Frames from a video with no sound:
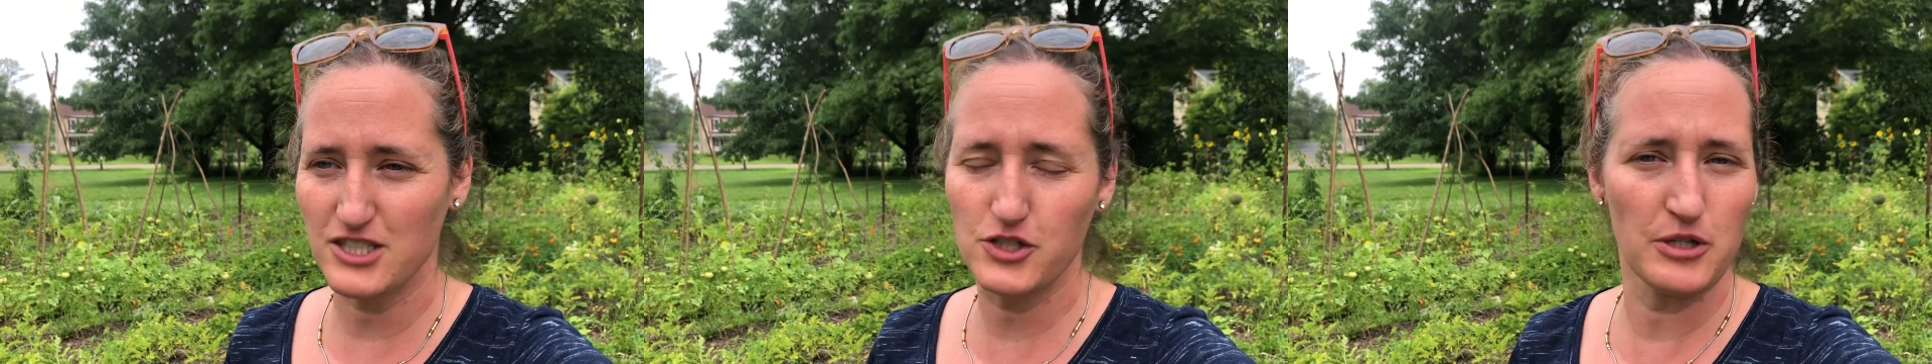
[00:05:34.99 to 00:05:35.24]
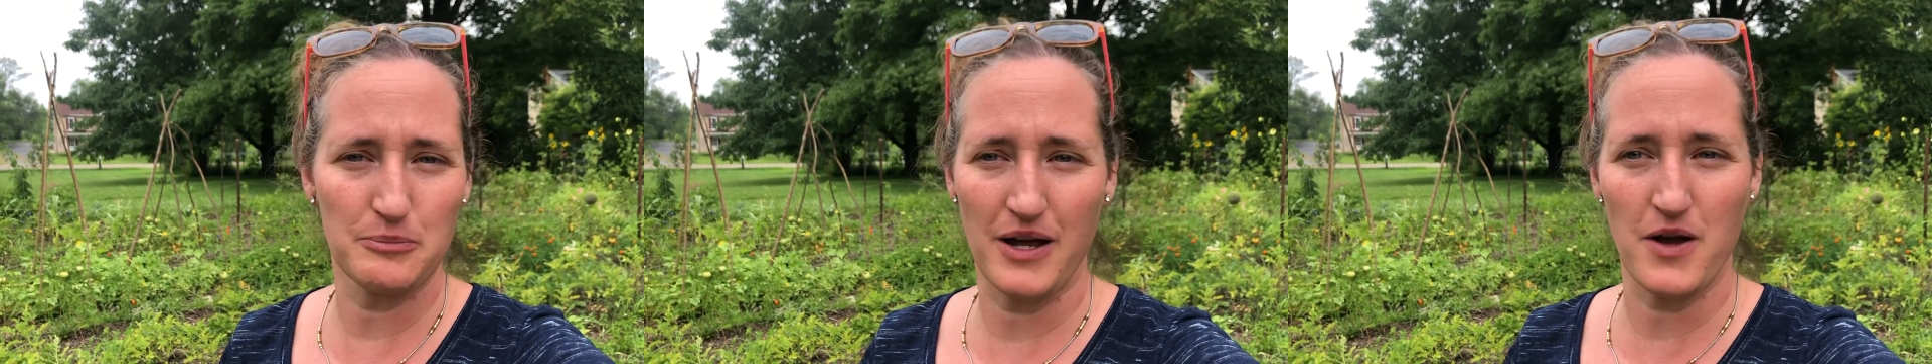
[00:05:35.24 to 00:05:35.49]

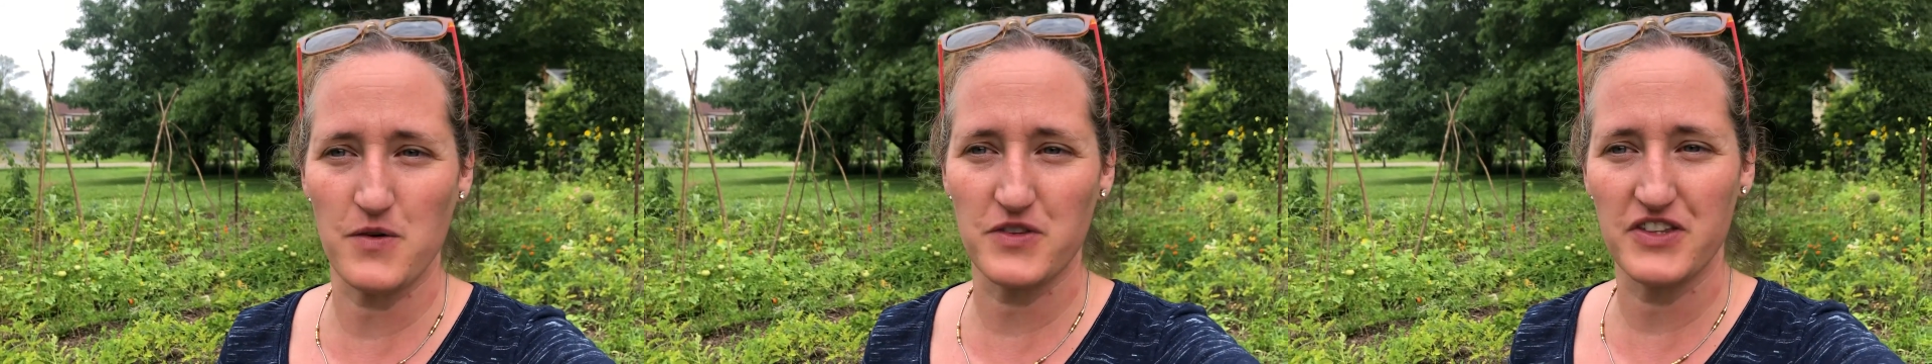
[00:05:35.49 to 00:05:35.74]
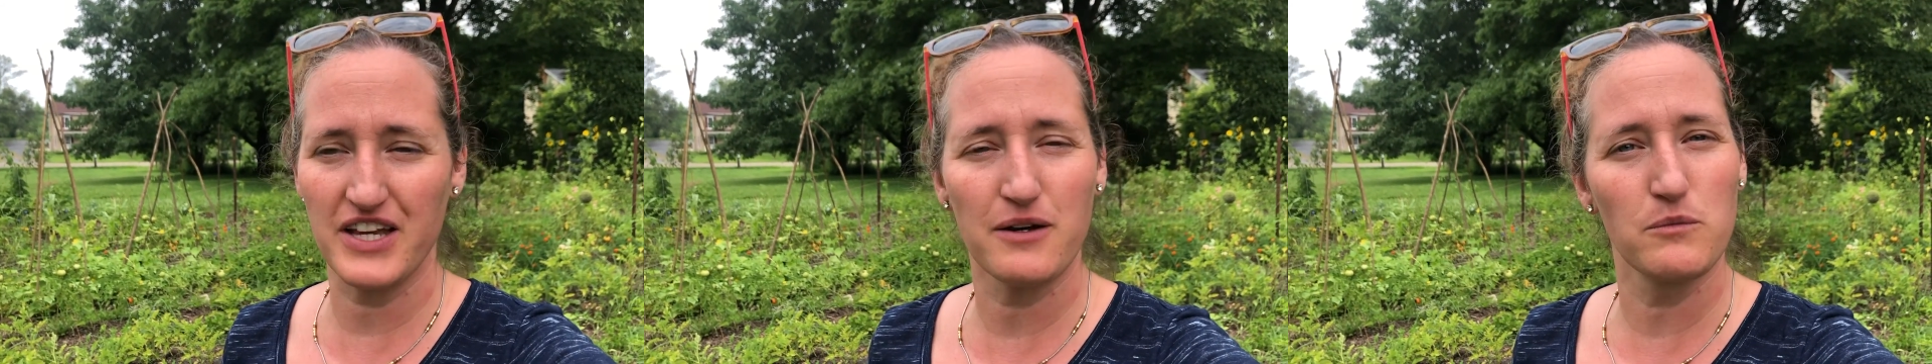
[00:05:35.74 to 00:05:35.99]
doing my own
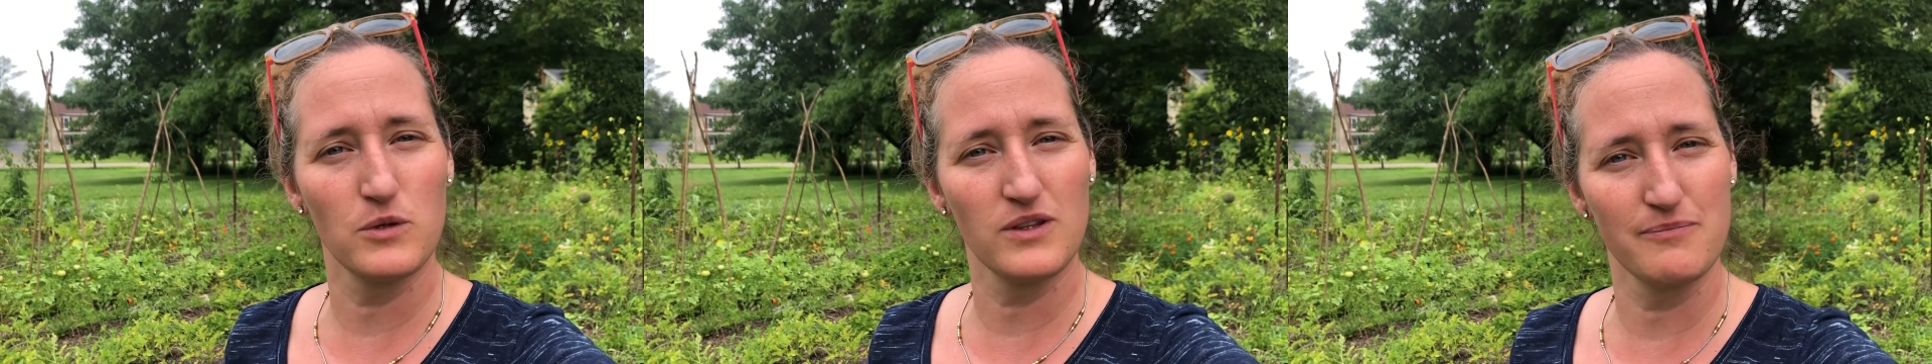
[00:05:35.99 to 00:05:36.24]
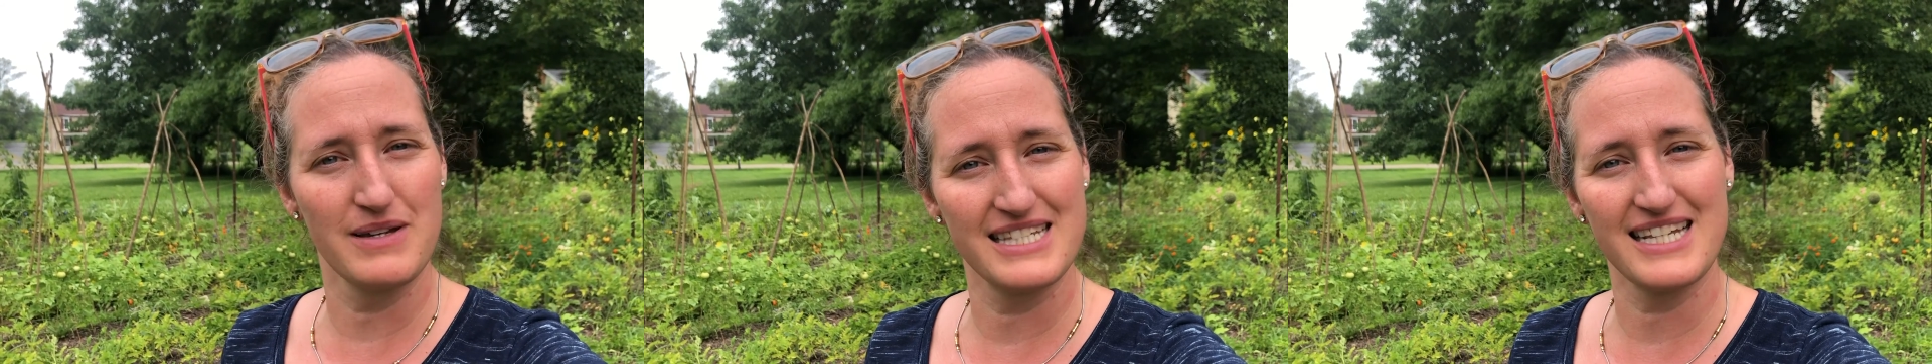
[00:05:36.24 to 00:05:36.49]
thing will
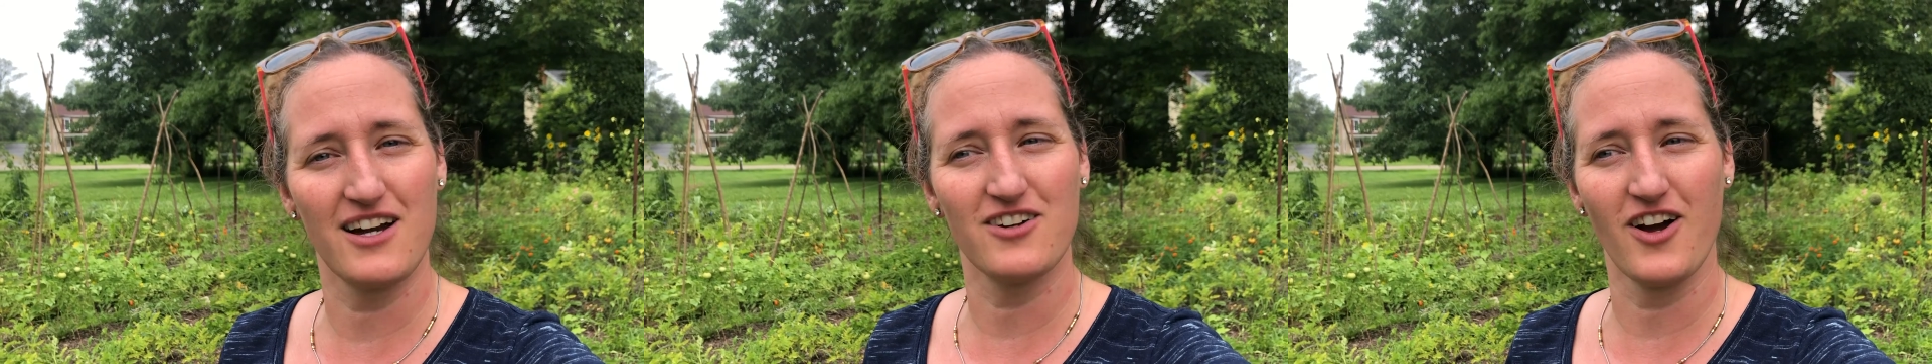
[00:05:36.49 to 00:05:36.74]
miss out